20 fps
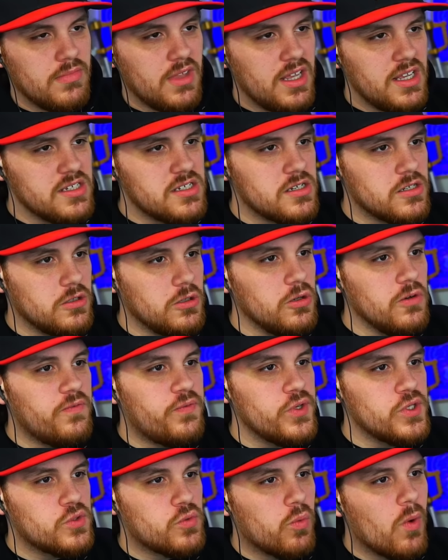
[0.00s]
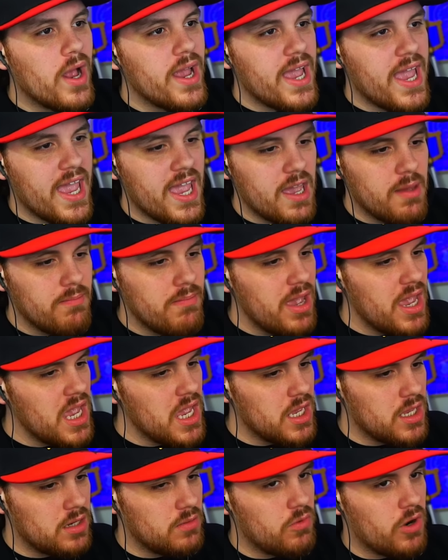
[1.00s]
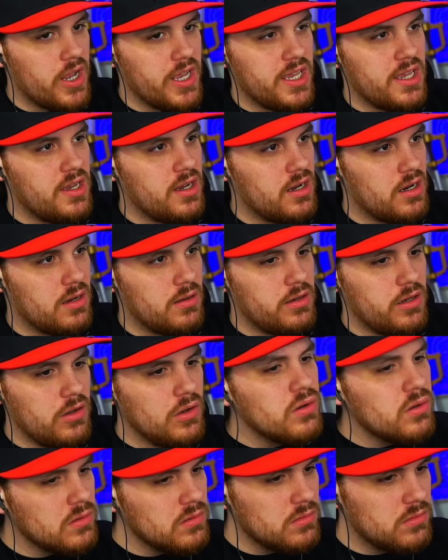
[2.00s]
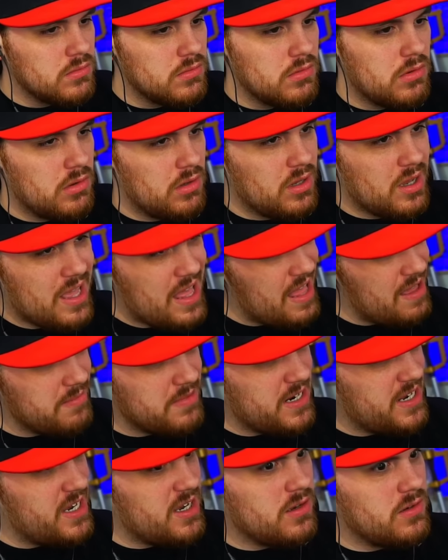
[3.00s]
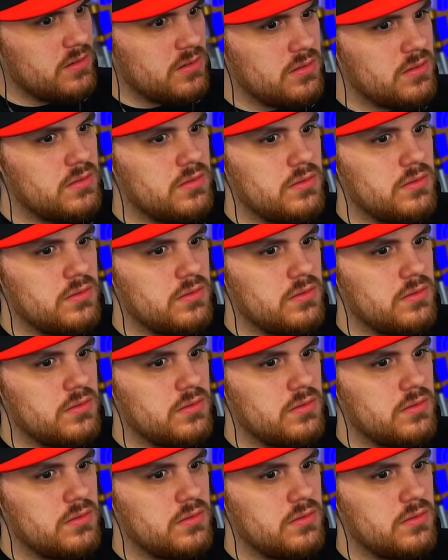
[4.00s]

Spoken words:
This is Luffy's right-hand man right here, dude. Calm down.